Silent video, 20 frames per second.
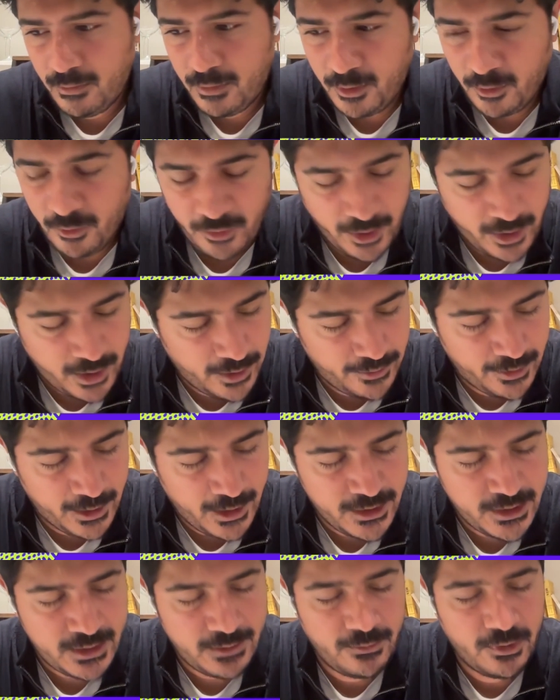or the
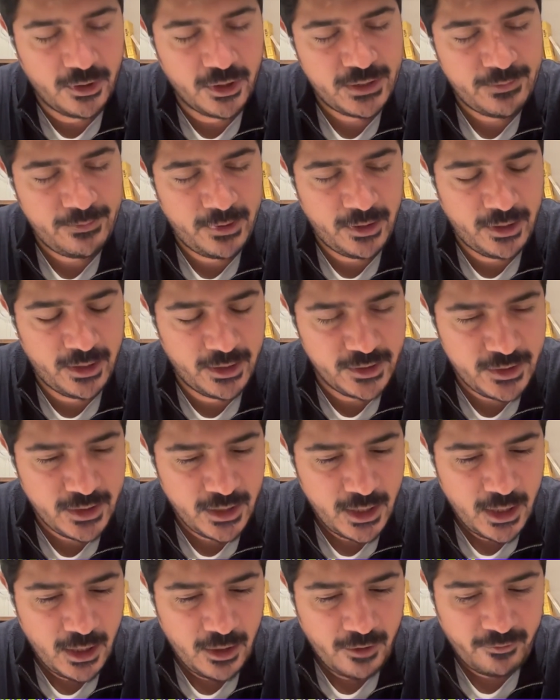customer experience
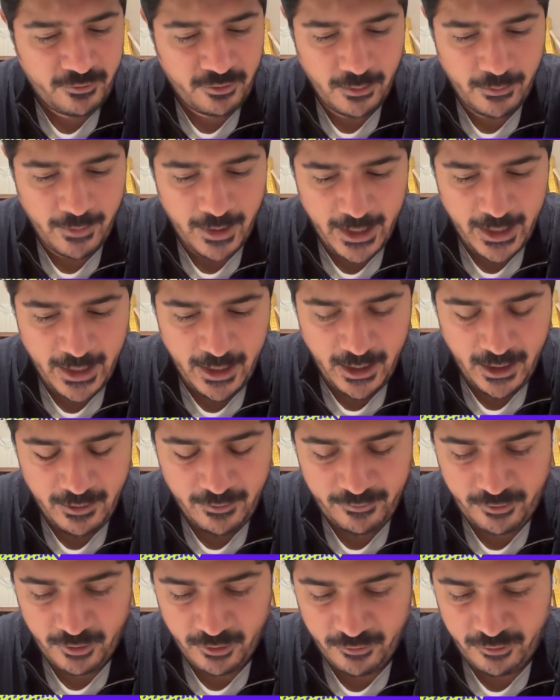from a
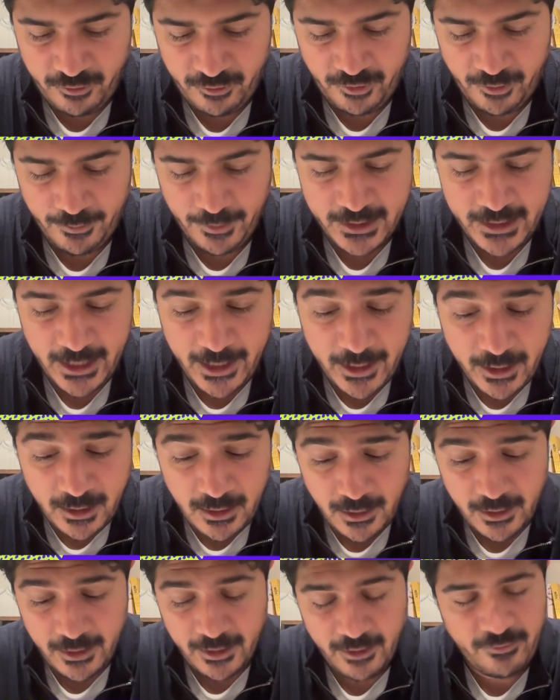
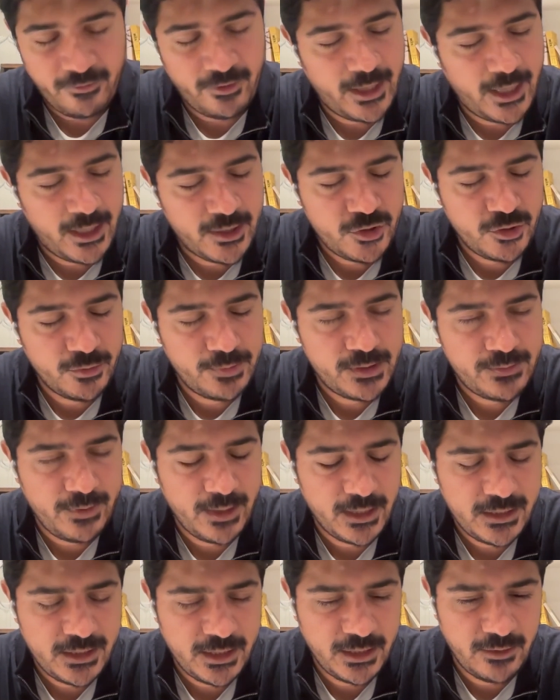technical and a financial
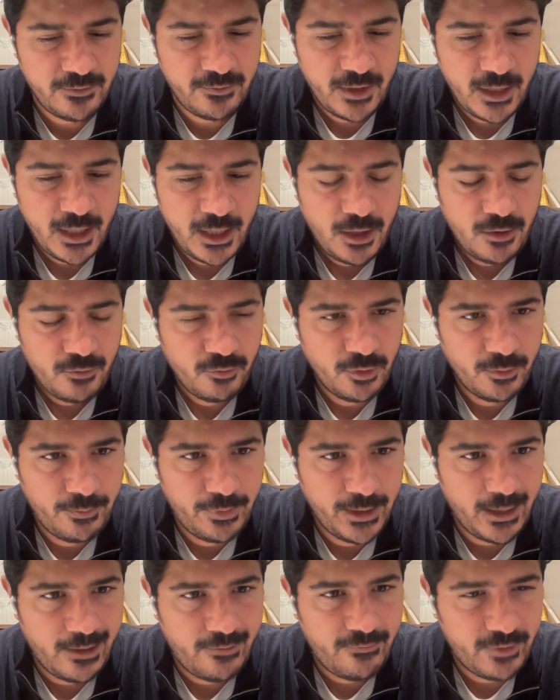perspective would
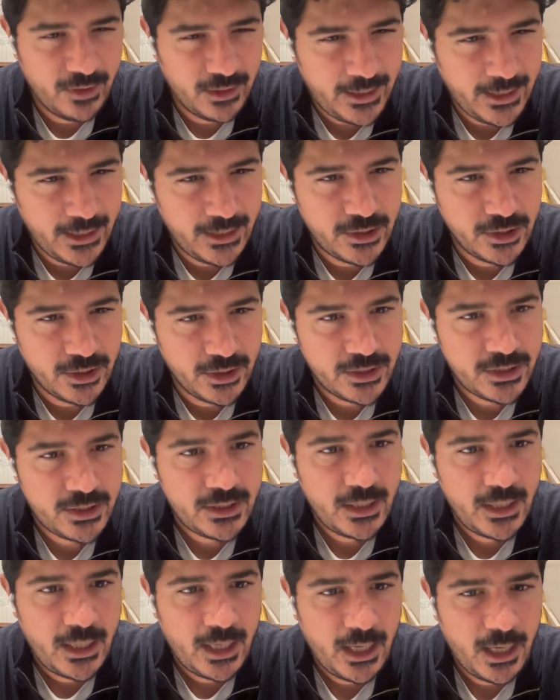be
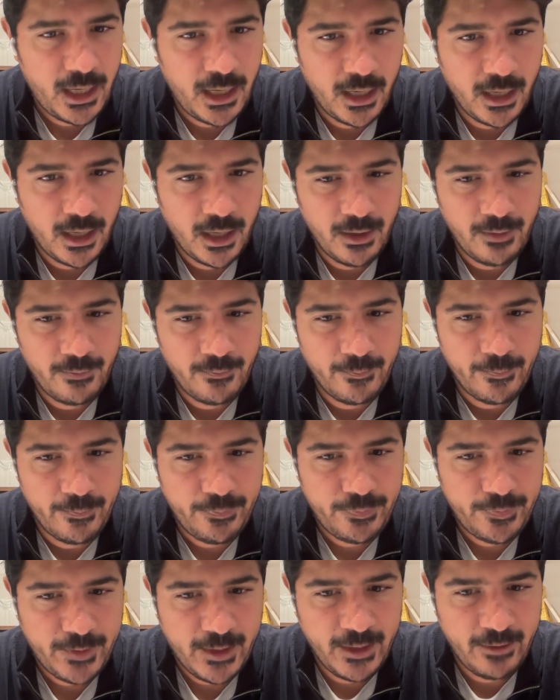advantageous
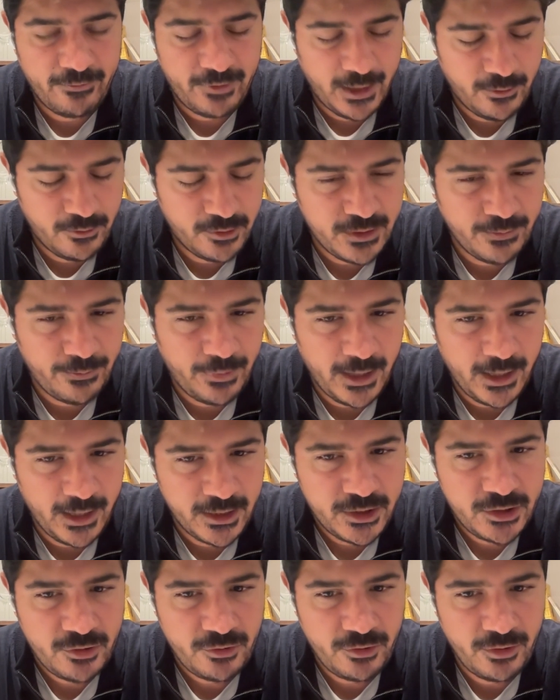if they were to buy
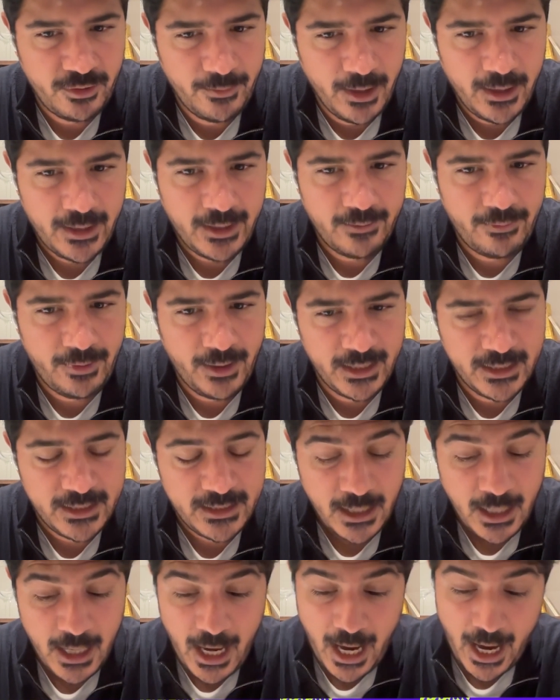us through a marketplace.
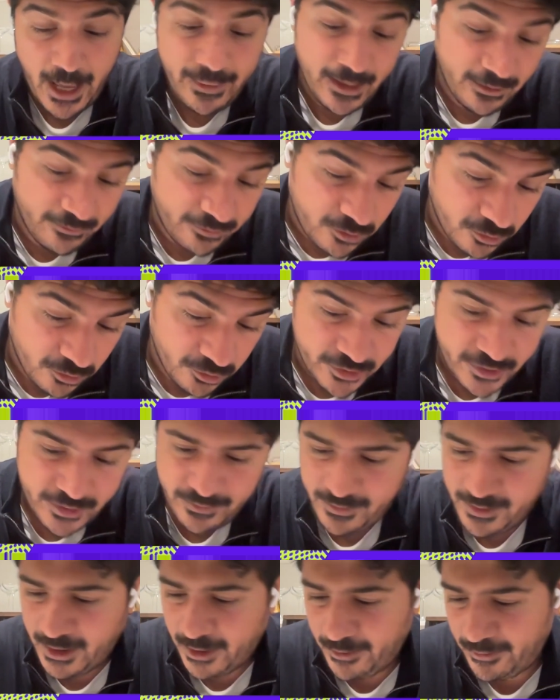And then, of
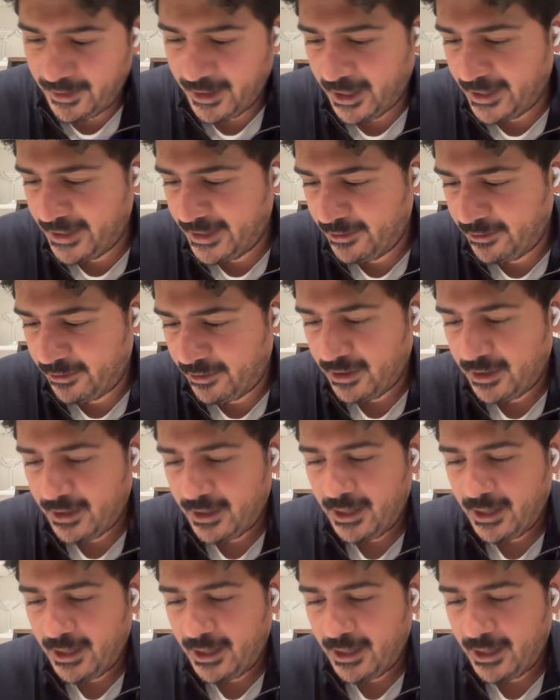course, the idea,